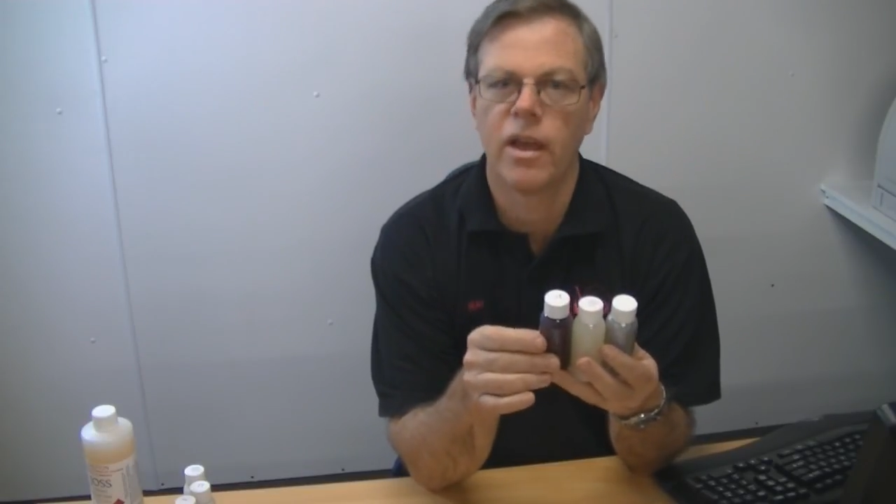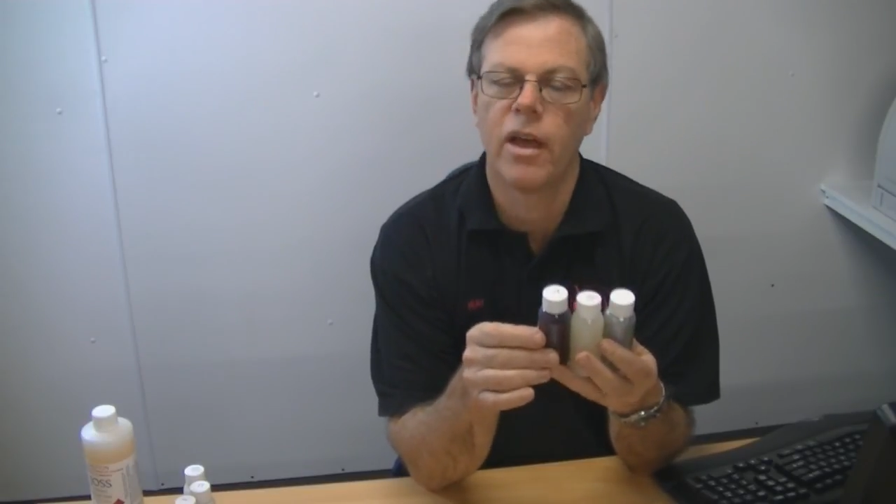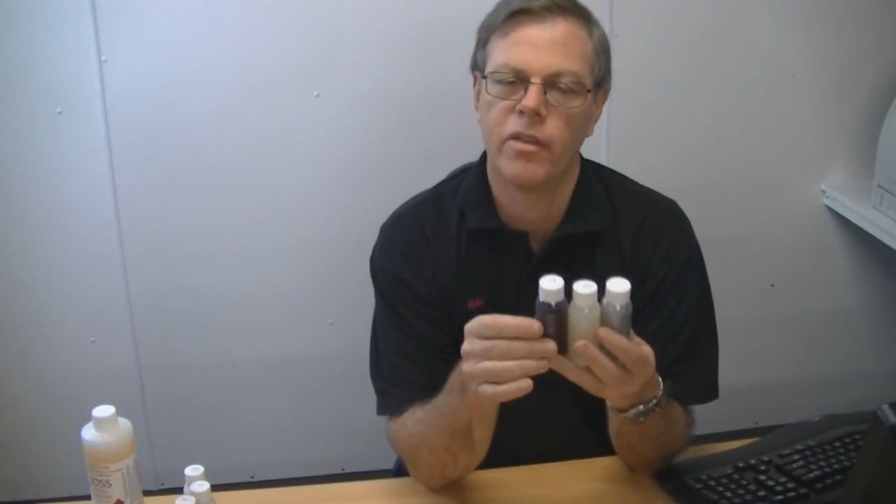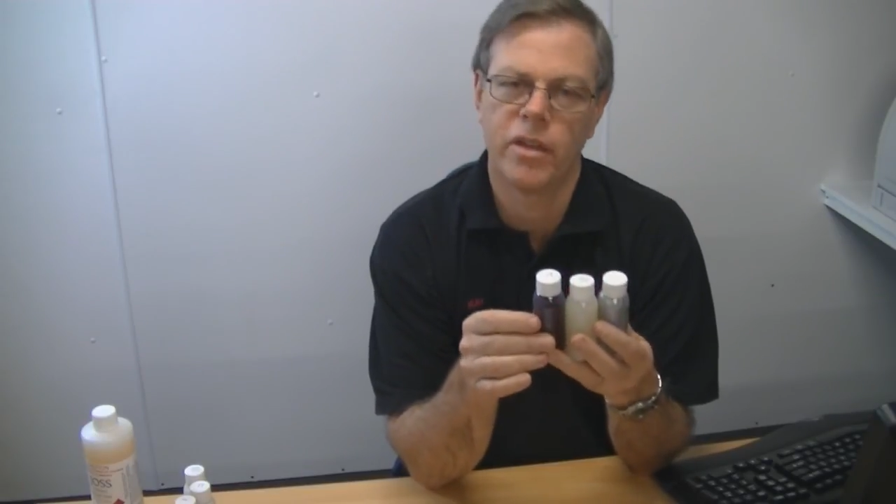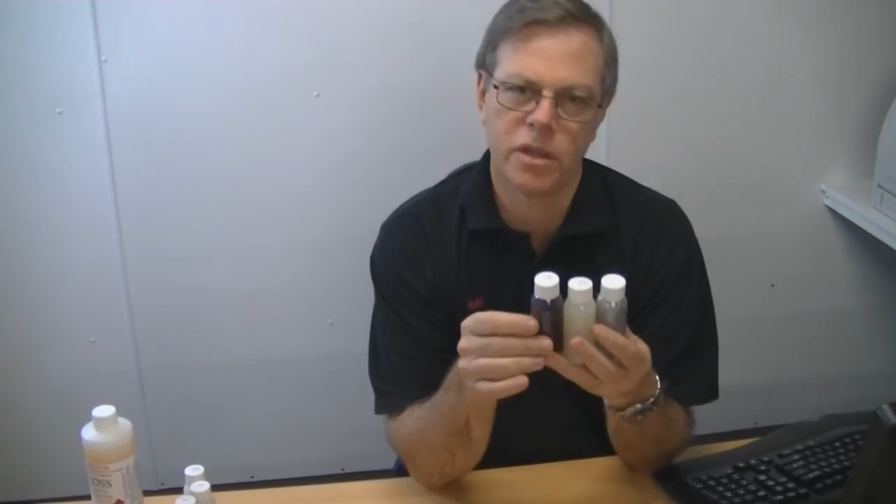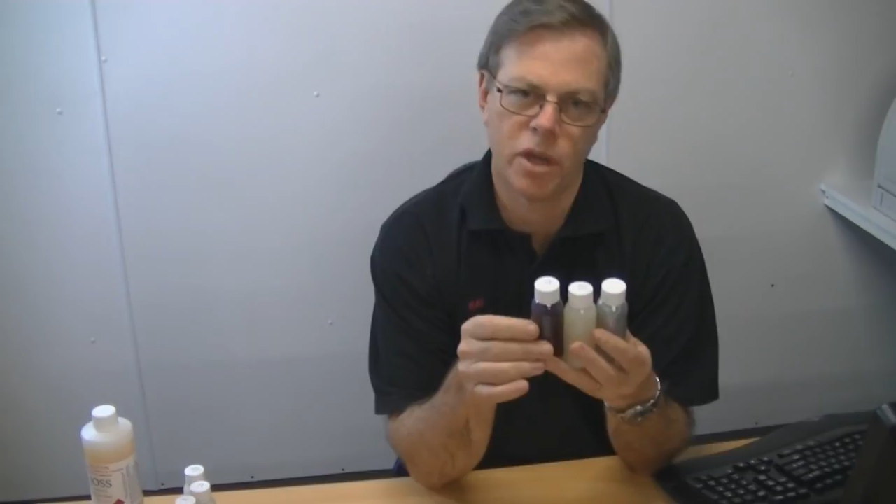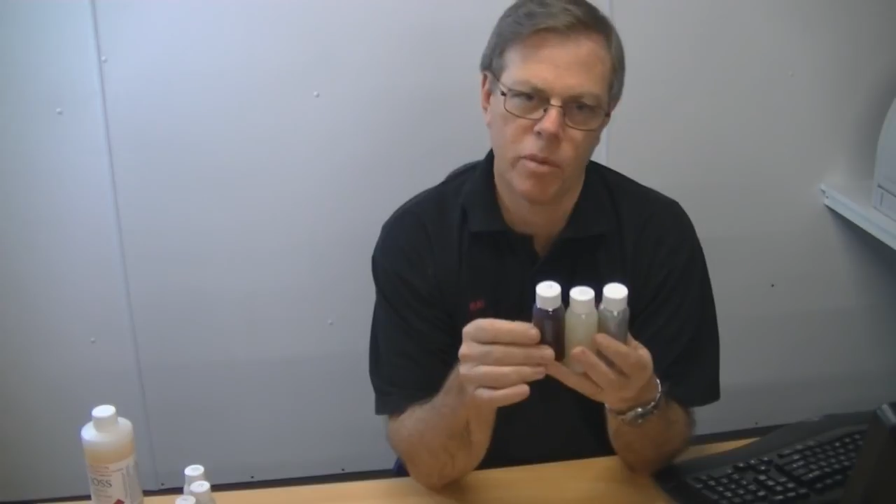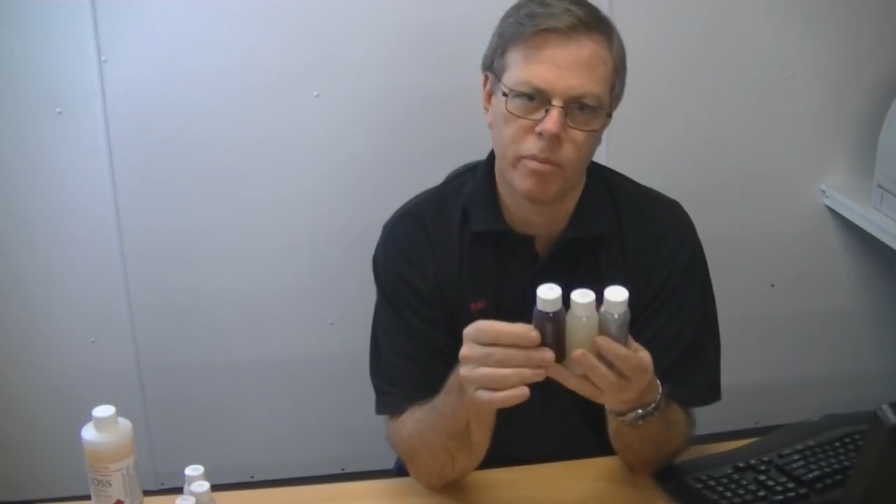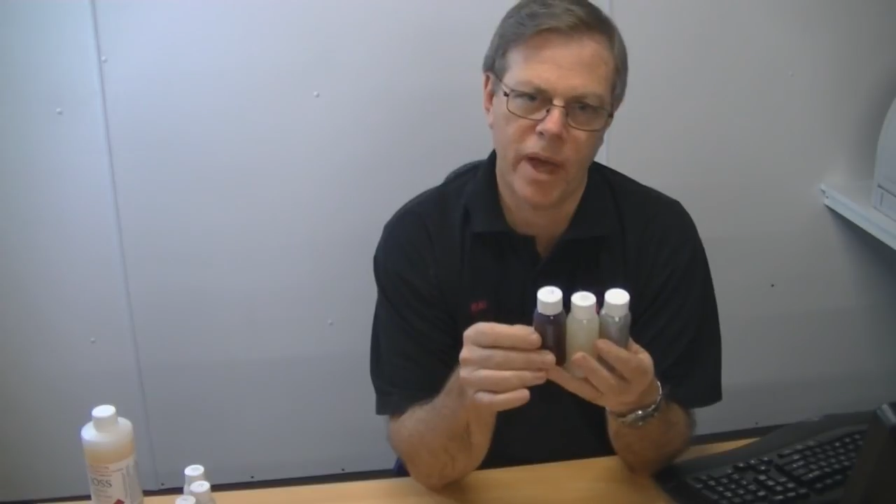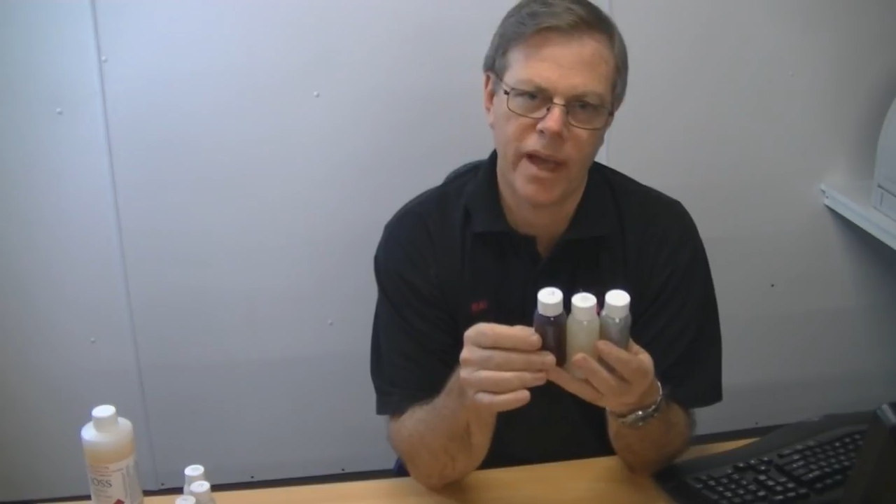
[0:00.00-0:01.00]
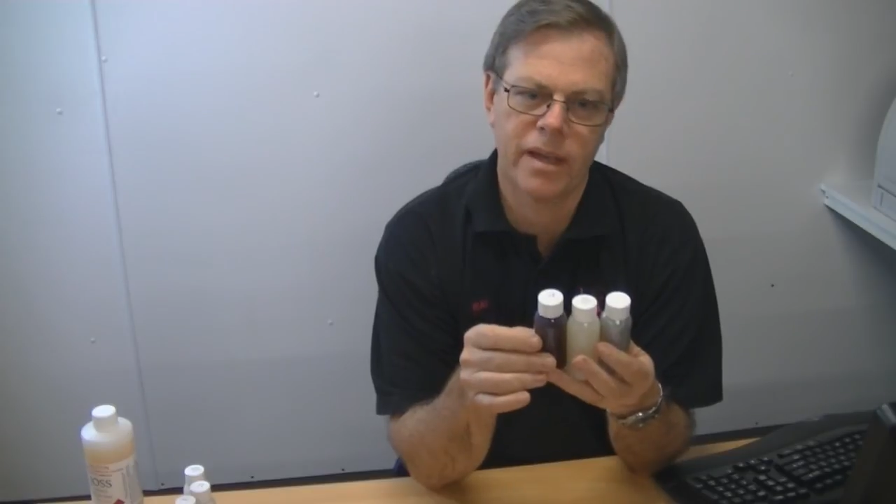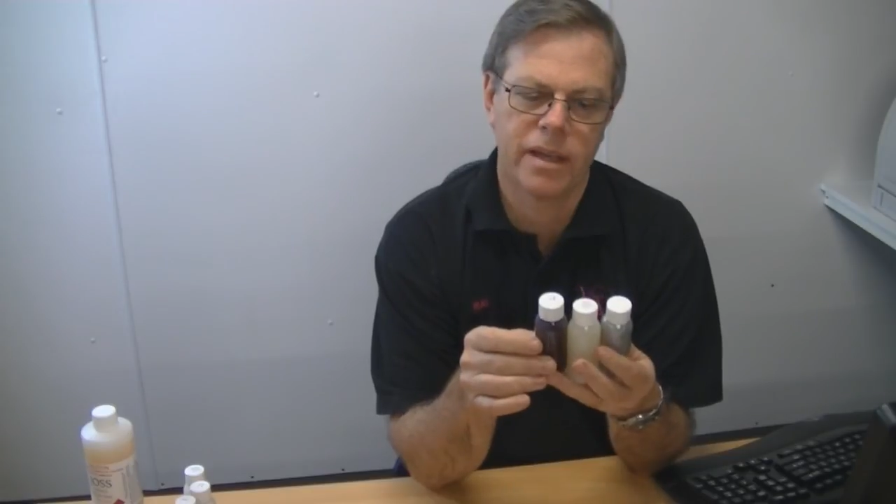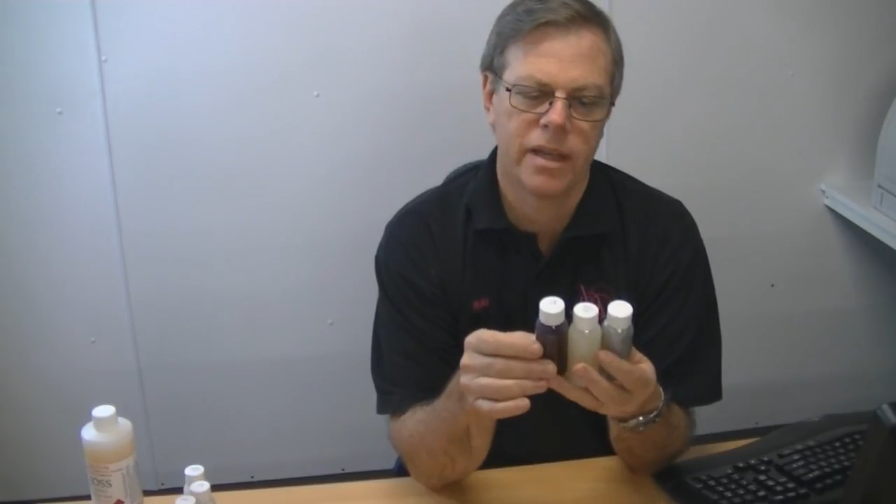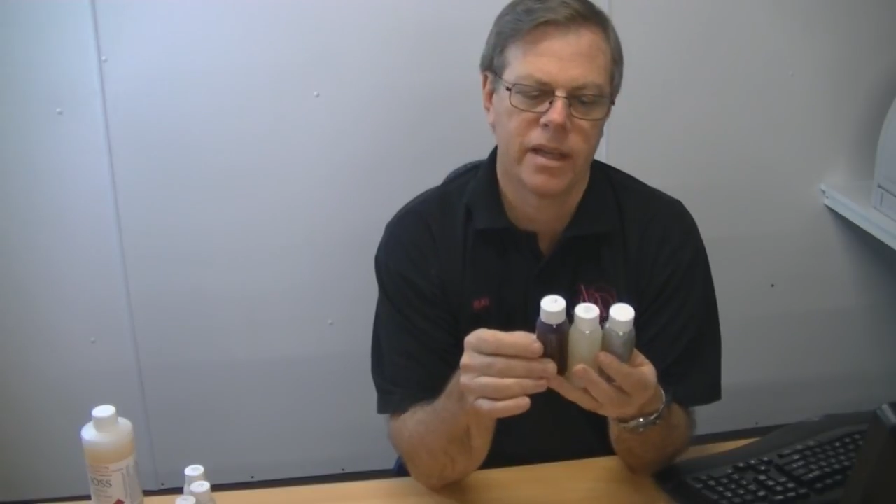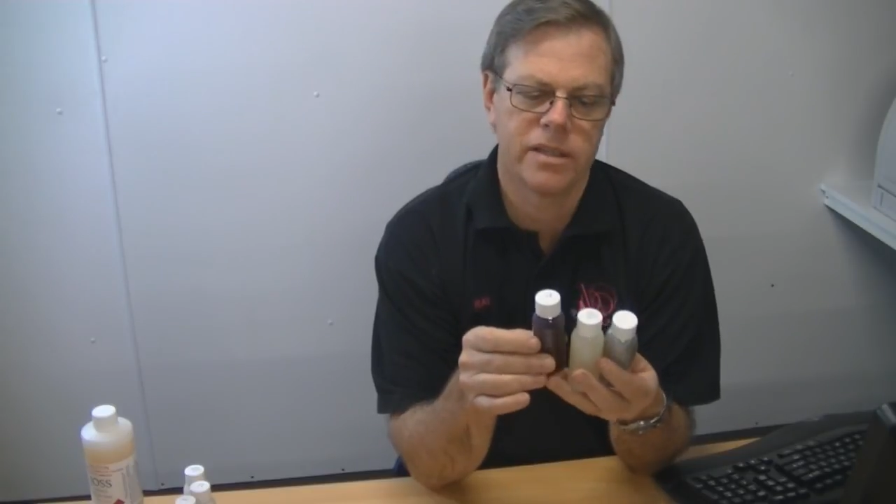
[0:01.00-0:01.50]
and then go back
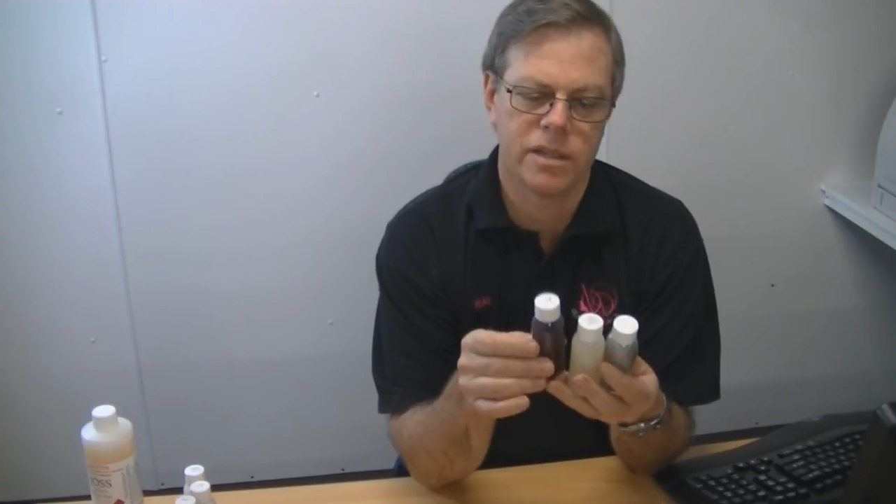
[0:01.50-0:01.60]
and